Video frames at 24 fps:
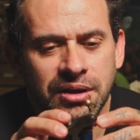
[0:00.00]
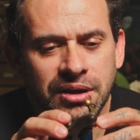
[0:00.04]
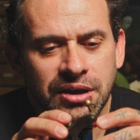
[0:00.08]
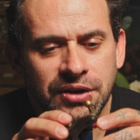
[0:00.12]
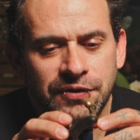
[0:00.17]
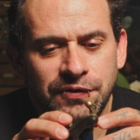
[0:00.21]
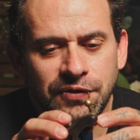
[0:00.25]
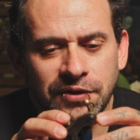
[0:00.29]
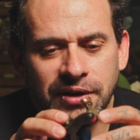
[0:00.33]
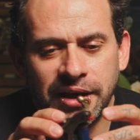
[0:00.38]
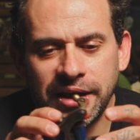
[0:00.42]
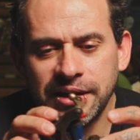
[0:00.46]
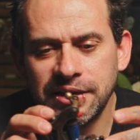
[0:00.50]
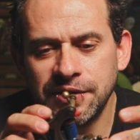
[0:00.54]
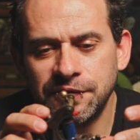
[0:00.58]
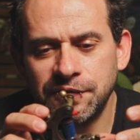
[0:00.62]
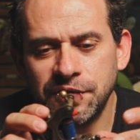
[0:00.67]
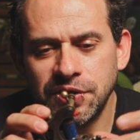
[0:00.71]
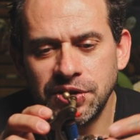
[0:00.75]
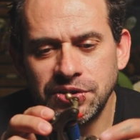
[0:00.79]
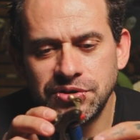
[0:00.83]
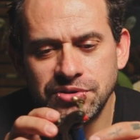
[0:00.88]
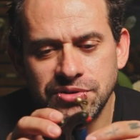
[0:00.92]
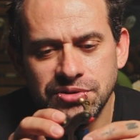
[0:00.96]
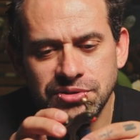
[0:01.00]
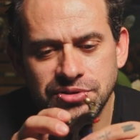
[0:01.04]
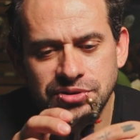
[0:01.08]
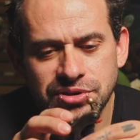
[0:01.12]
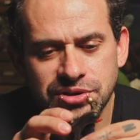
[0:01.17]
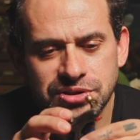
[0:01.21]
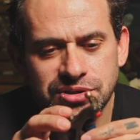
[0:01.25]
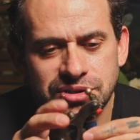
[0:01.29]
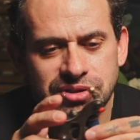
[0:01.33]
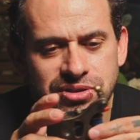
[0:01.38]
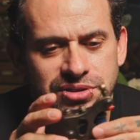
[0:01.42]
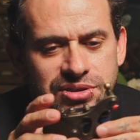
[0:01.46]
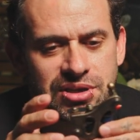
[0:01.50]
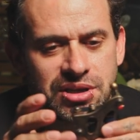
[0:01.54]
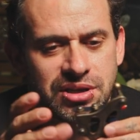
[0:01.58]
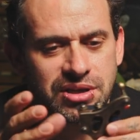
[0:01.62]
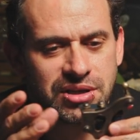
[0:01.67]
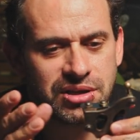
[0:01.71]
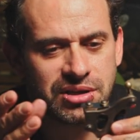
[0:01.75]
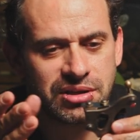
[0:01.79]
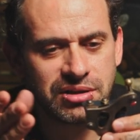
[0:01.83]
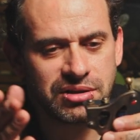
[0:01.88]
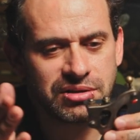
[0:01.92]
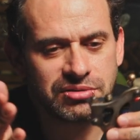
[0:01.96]
If you like the video, just
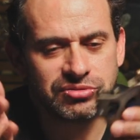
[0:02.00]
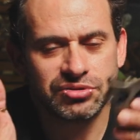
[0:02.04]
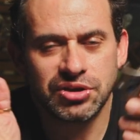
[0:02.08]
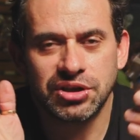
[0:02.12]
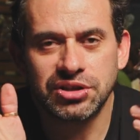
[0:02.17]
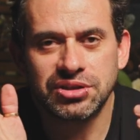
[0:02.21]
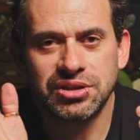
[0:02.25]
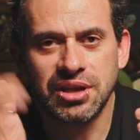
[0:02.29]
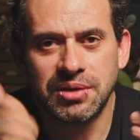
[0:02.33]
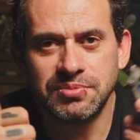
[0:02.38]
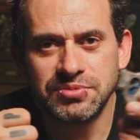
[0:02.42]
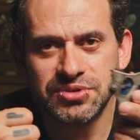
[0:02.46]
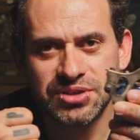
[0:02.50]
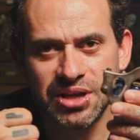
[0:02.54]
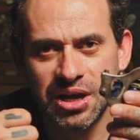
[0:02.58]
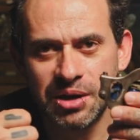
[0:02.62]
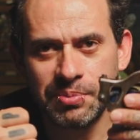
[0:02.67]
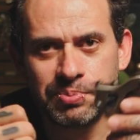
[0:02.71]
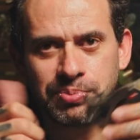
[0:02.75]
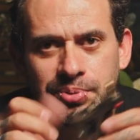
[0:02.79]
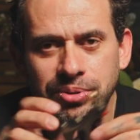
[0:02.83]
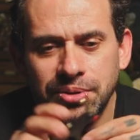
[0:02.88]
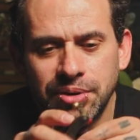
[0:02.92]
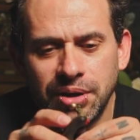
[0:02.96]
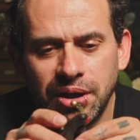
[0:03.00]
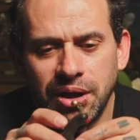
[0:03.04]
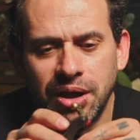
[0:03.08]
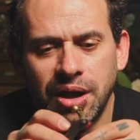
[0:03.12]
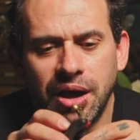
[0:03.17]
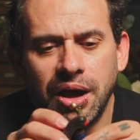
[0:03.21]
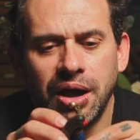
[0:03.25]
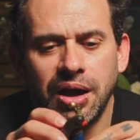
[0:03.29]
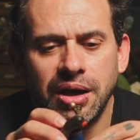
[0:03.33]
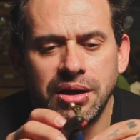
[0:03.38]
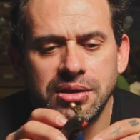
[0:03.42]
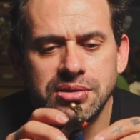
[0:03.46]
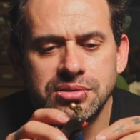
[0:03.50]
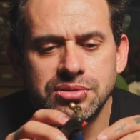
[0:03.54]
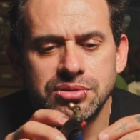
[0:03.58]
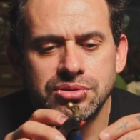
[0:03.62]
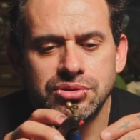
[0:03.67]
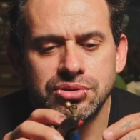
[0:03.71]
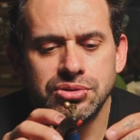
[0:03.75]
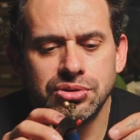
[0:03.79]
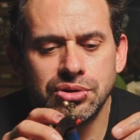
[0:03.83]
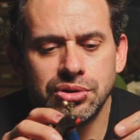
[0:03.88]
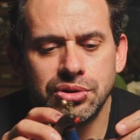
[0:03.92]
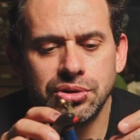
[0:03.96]
say a thumbs up, and
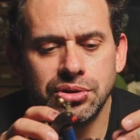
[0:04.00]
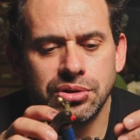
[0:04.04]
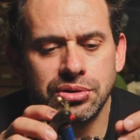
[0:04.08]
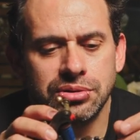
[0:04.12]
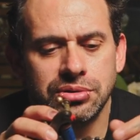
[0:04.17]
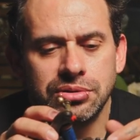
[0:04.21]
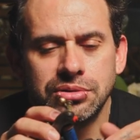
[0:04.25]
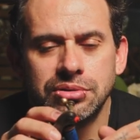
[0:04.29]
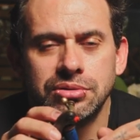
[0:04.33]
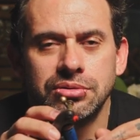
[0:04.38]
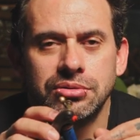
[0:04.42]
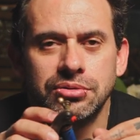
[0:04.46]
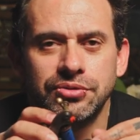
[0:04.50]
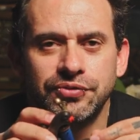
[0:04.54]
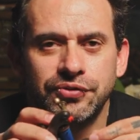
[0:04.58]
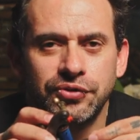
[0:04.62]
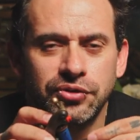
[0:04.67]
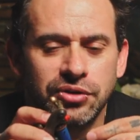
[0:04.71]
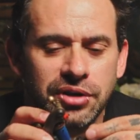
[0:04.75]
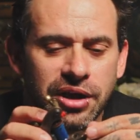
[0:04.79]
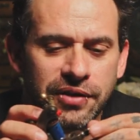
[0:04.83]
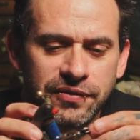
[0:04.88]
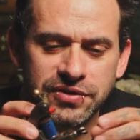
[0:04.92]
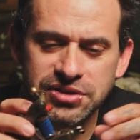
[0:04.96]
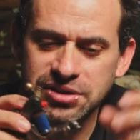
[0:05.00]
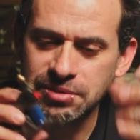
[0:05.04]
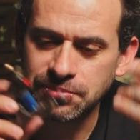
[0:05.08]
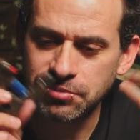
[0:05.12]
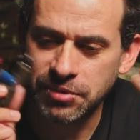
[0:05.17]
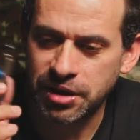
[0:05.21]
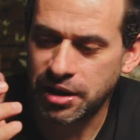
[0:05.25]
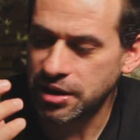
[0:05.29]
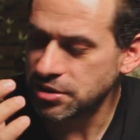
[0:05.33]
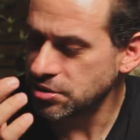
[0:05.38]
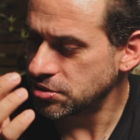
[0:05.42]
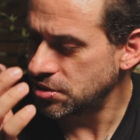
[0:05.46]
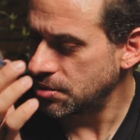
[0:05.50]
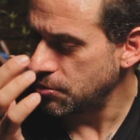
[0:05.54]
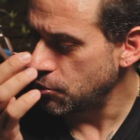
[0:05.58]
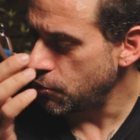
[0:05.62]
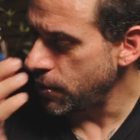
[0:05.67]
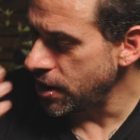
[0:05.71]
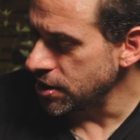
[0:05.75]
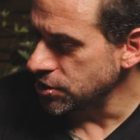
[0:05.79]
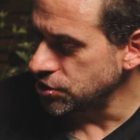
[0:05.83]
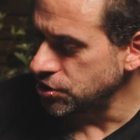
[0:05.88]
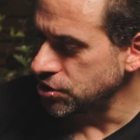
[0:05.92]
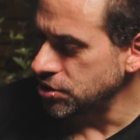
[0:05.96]
if you have some
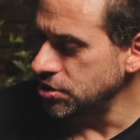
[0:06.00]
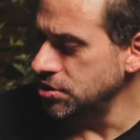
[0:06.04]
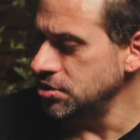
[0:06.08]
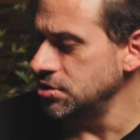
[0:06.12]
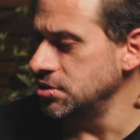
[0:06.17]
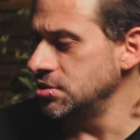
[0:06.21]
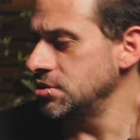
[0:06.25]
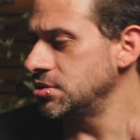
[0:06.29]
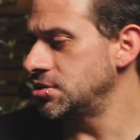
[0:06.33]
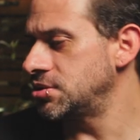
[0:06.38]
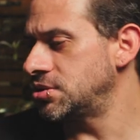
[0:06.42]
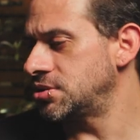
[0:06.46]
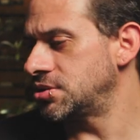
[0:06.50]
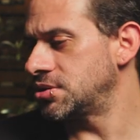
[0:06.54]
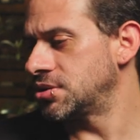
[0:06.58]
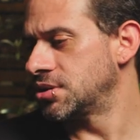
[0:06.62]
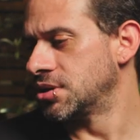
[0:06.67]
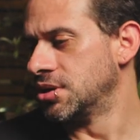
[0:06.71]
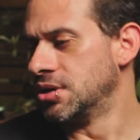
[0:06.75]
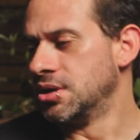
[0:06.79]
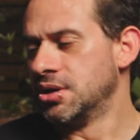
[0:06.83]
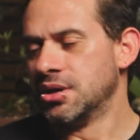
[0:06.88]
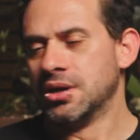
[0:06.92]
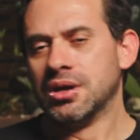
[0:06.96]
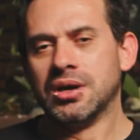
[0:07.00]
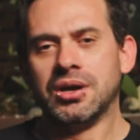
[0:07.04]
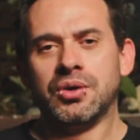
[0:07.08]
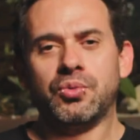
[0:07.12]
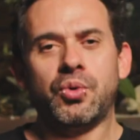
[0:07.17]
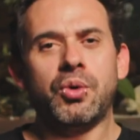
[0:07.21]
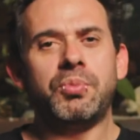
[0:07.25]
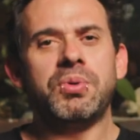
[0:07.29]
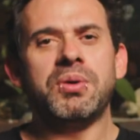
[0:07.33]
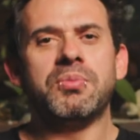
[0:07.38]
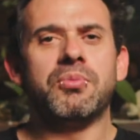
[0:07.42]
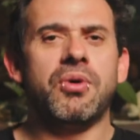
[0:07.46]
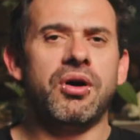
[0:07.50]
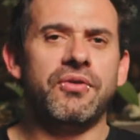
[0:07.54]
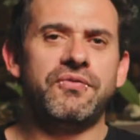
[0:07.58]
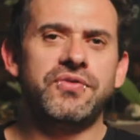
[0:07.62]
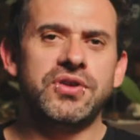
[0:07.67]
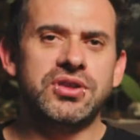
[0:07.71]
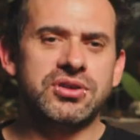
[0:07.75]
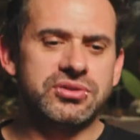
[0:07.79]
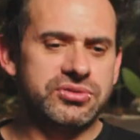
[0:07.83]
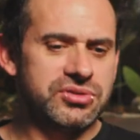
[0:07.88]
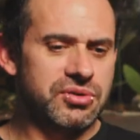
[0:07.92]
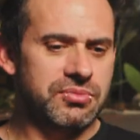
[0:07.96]
questions, will be more
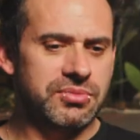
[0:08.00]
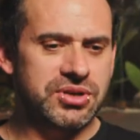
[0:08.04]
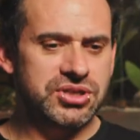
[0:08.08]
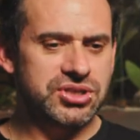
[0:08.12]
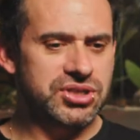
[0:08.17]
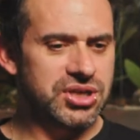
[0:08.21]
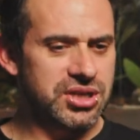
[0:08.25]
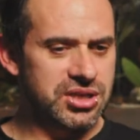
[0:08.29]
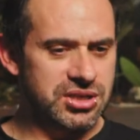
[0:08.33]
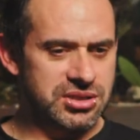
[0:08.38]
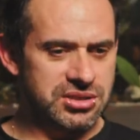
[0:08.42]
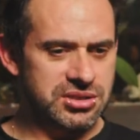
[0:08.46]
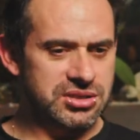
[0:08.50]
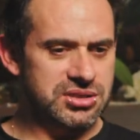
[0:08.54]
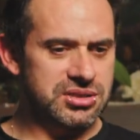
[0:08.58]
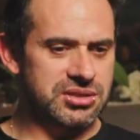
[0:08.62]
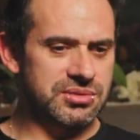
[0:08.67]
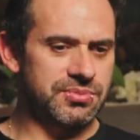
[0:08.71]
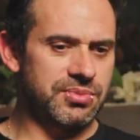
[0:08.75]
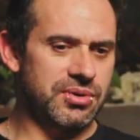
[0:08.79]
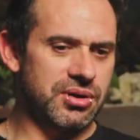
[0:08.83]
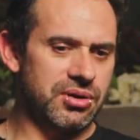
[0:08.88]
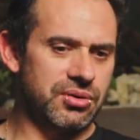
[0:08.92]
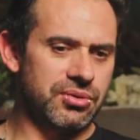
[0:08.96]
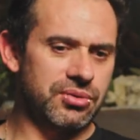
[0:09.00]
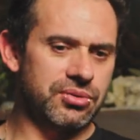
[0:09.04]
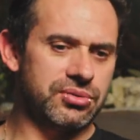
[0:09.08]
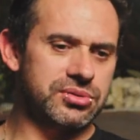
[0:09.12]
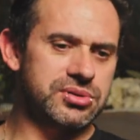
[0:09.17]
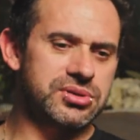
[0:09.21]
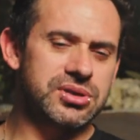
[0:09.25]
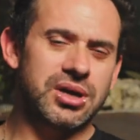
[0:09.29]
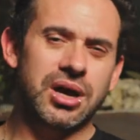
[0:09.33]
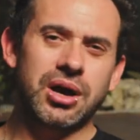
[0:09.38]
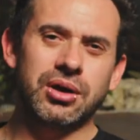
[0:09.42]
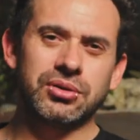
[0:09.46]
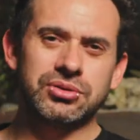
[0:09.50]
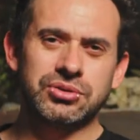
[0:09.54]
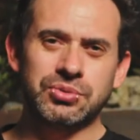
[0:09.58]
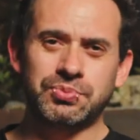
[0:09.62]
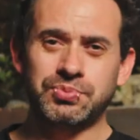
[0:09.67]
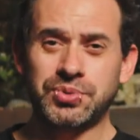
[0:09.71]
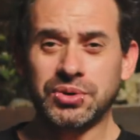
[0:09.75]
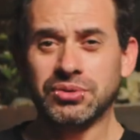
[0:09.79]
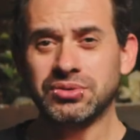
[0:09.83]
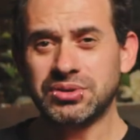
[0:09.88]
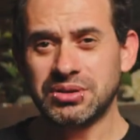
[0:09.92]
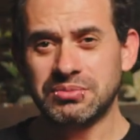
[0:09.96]
videos on machines about how to
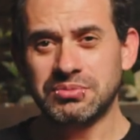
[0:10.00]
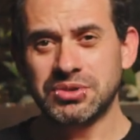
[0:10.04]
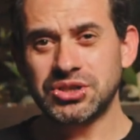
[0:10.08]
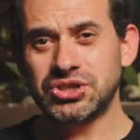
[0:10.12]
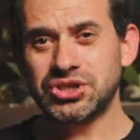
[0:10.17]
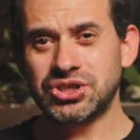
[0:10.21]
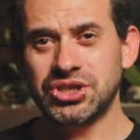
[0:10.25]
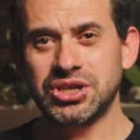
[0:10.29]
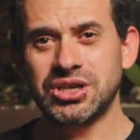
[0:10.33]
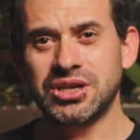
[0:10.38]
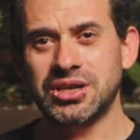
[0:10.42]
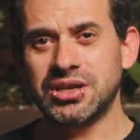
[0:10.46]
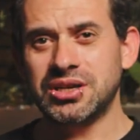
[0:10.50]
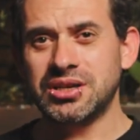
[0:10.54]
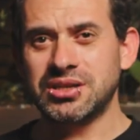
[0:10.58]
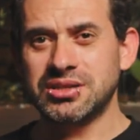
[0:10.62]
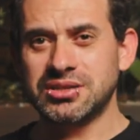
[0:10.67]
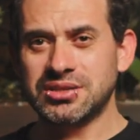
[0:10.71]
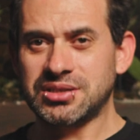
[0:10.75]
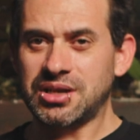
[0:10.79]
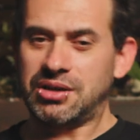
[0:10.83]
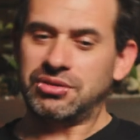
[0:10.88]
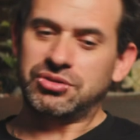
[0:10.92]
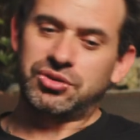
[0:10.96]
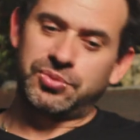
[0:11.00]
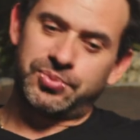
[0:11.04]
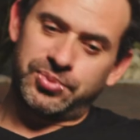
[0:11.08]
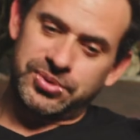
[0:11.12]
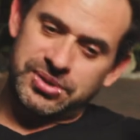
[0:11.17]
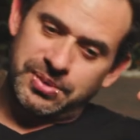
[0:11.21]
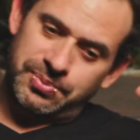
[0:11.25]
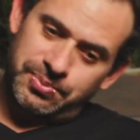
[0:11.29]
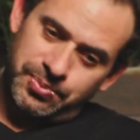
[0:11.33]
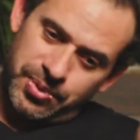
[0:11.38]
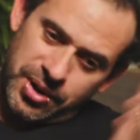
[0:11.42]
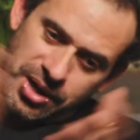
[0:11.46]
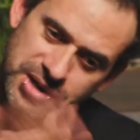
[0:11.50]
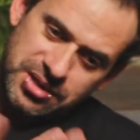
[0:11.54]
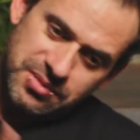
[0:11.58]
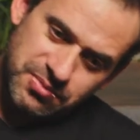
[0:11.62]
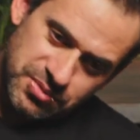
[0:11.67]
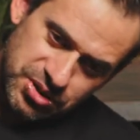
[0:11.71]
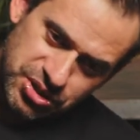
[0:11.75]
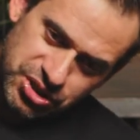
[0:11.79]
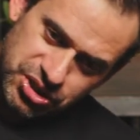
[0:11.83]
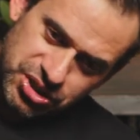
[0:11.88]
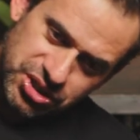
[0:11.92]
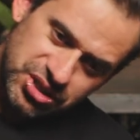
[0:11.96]
build the machines, how to put apart the
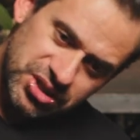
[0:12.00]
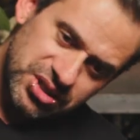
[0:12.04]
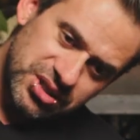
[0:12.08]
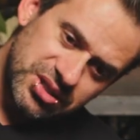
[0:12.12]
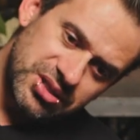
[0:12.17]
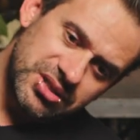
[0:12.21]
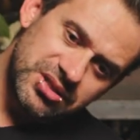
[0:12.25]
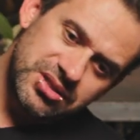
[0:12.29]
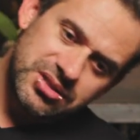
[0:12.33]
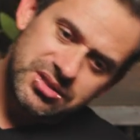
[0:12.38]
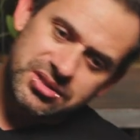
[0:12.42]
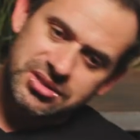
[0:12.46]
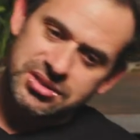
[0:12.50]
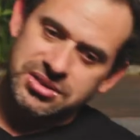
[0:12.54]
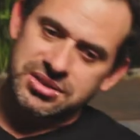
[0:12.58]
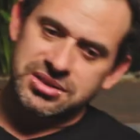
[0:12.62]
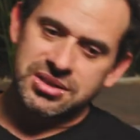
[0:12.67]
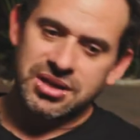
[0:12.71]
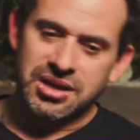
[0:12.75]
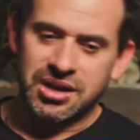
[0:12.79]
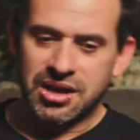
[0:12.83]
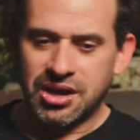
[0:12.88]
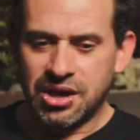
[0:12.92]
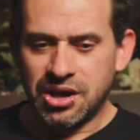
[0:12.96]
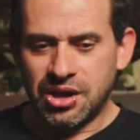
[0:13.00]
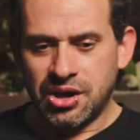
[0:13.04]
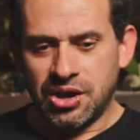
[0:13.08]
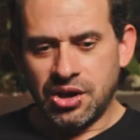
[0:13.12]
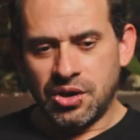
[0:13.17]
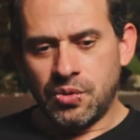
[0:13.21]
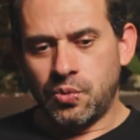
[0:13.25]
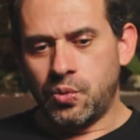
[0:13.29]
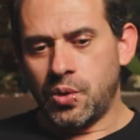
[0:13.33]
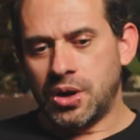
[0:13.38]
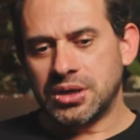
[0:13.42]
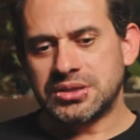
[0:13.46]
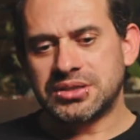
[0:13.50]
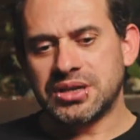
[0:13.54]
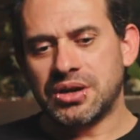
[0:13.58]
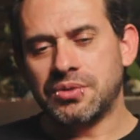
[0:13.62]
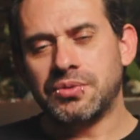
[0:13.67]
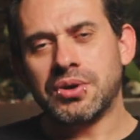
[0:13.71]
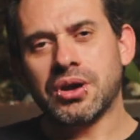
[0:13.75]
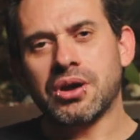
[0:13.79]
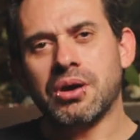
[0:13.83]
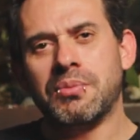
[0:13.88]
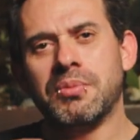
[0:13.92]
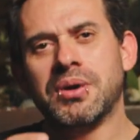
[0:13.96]
machines, what I
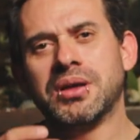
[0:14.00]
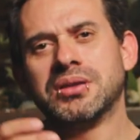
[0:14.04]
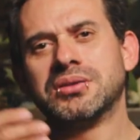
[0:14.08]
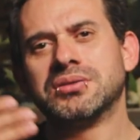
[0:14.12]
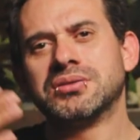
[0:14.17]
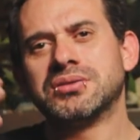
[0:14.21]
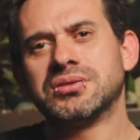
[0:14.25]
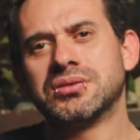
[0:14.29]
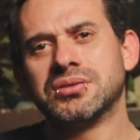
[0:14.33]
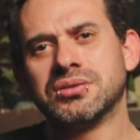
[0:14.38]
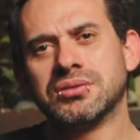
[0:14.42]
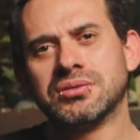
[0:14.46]
recommend.